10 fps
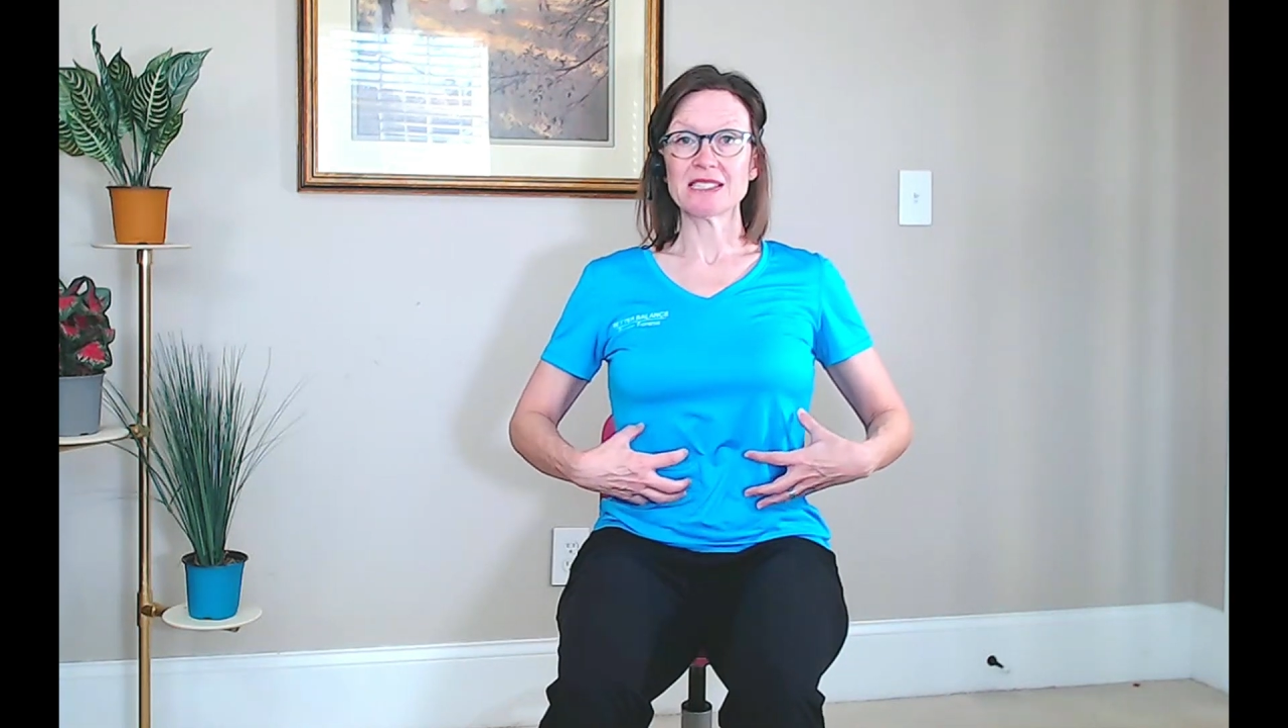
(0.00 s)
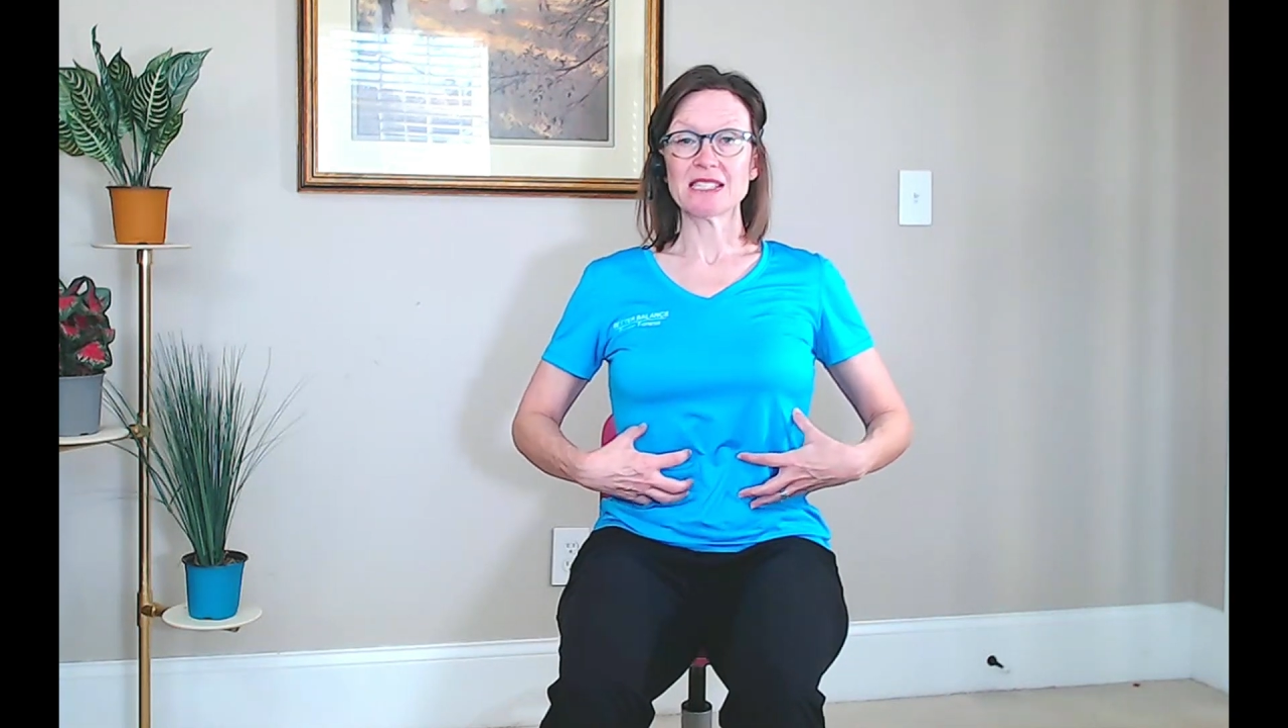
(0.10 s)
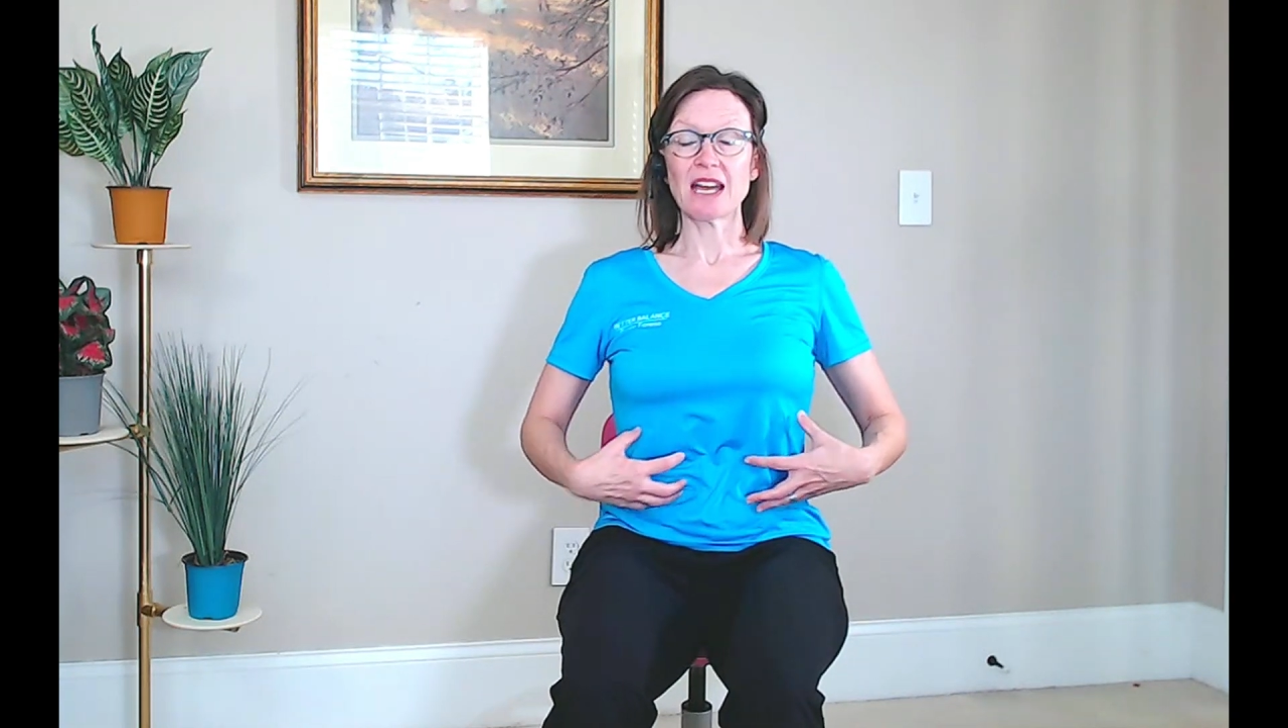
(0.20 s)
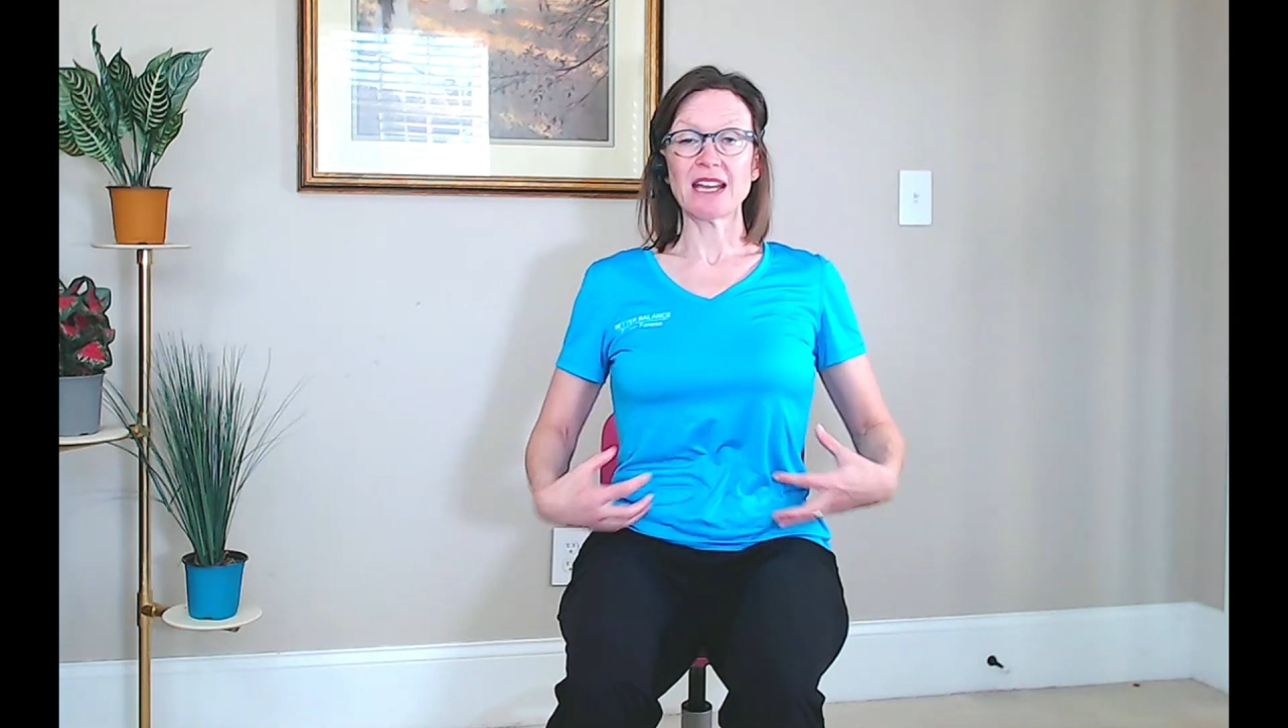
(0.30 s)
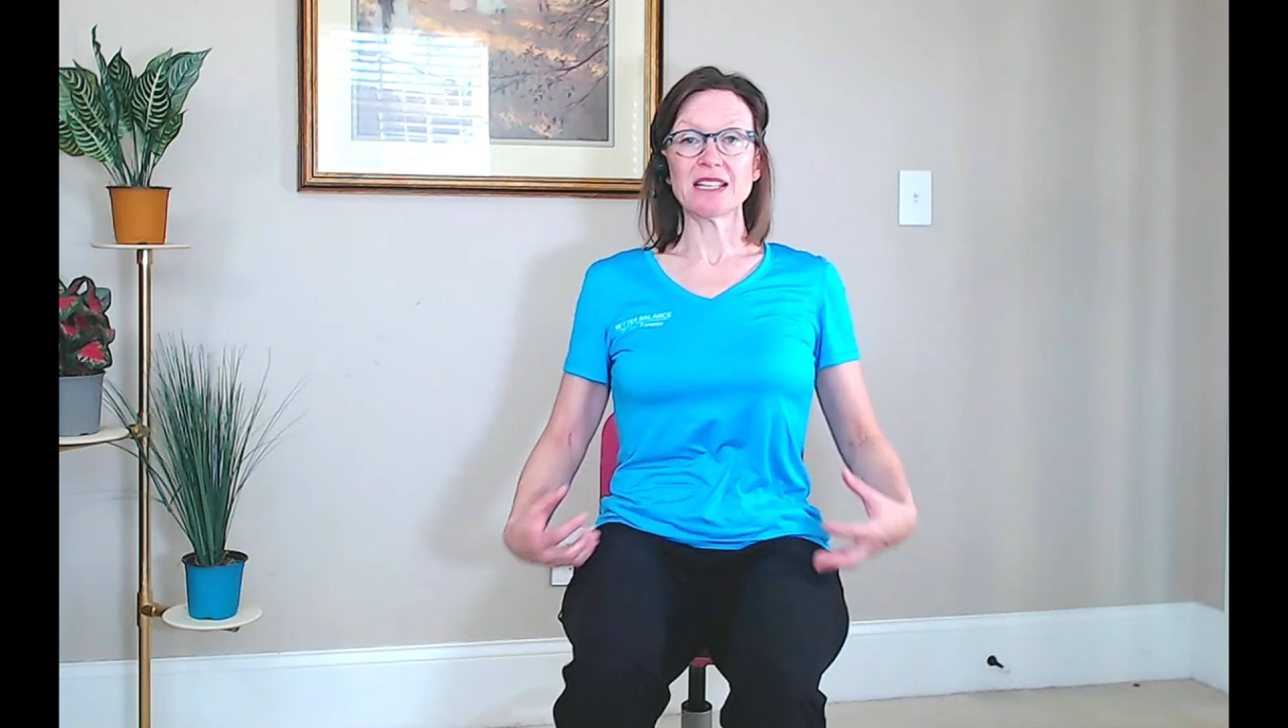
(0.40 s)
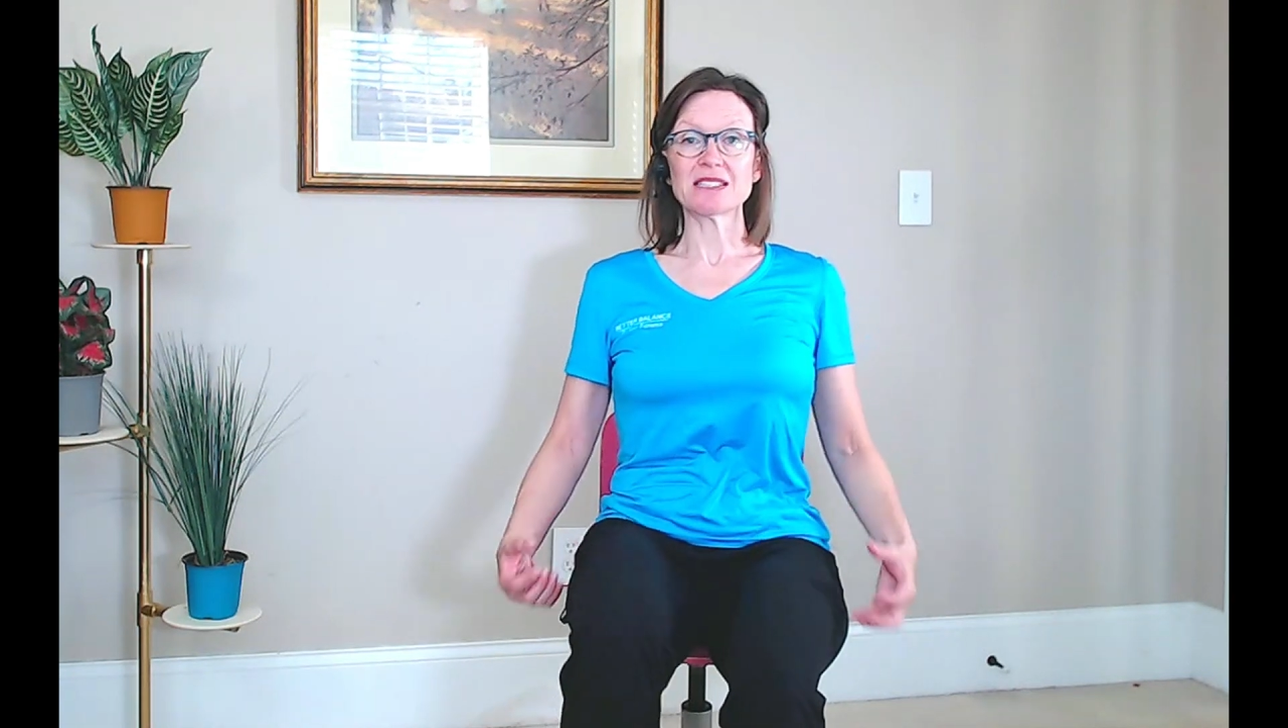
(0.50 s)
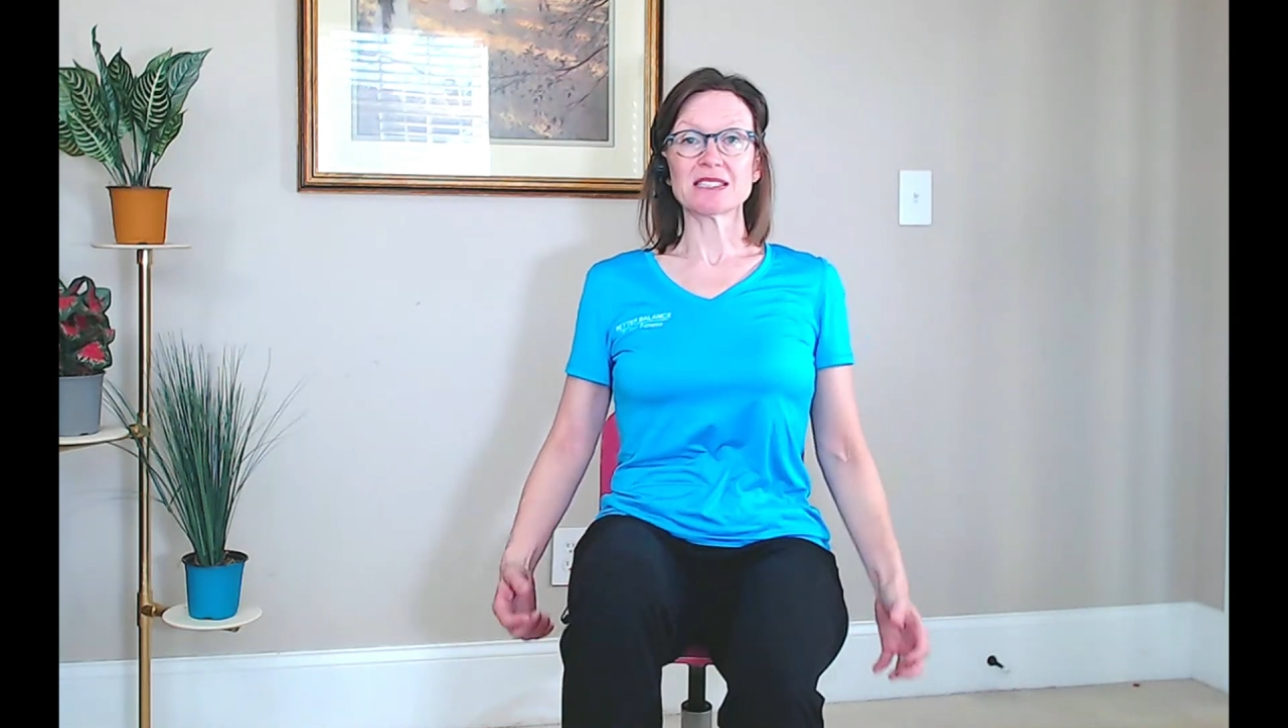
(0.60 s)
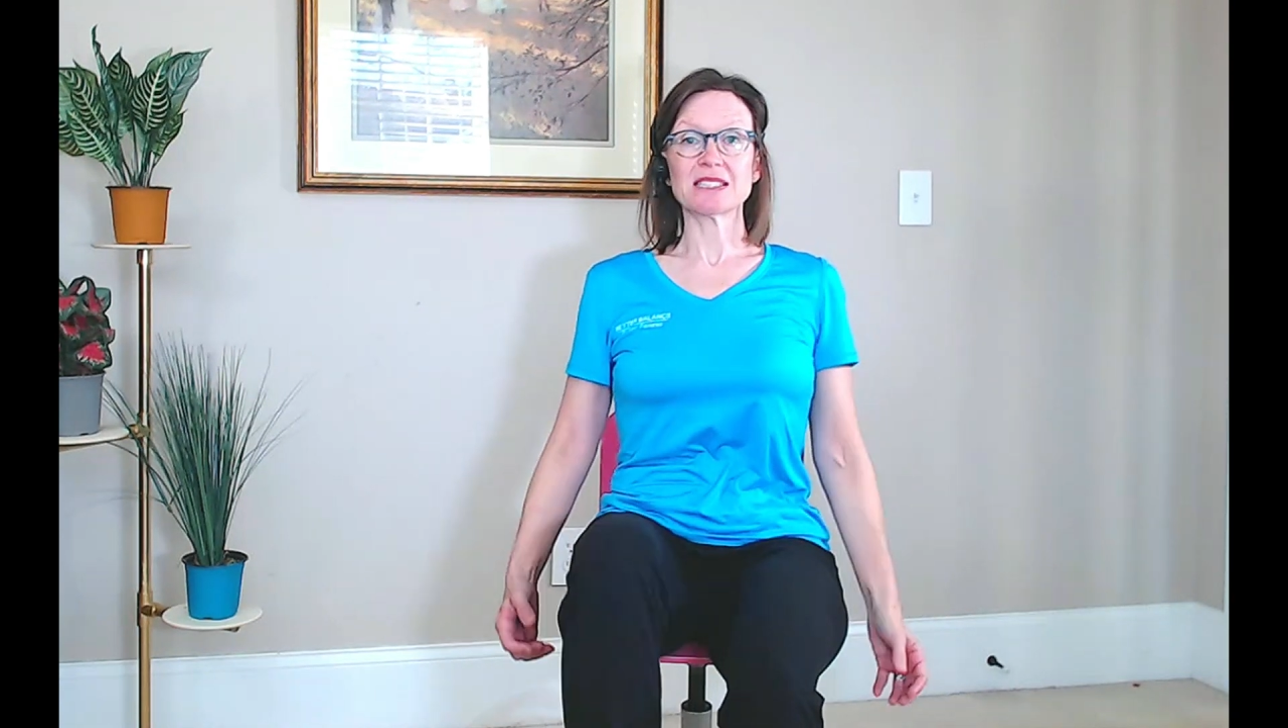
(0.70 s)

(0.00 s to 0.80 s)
and tight.